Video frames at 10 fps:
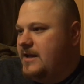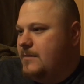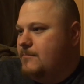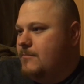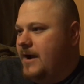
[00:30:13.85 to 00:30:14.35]

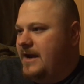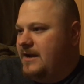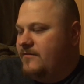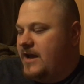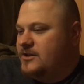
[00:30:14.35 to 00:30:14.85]
he might
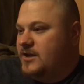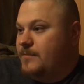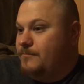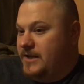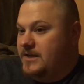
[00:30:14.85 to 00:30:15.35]
have
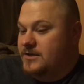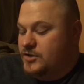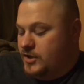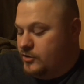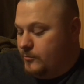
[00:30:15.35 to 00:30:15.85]
actually beaten
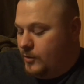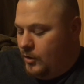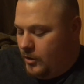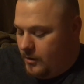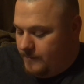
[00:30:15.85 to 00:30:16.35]
Jinder
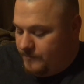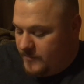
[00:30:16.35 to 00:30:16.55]
Mahal.